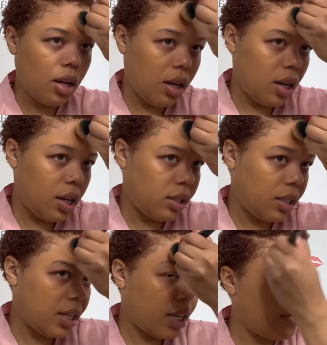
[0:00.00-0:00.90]
unless I
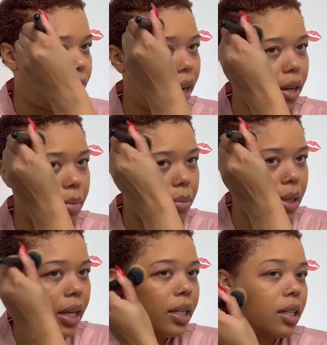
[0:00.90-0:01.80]
can find maybe
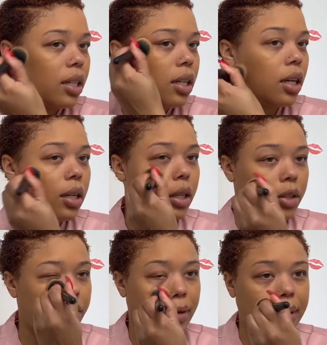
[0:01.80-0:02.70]
like another
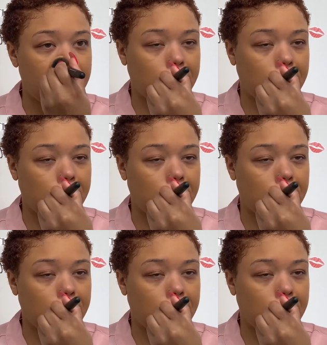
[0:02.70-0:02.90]
foundation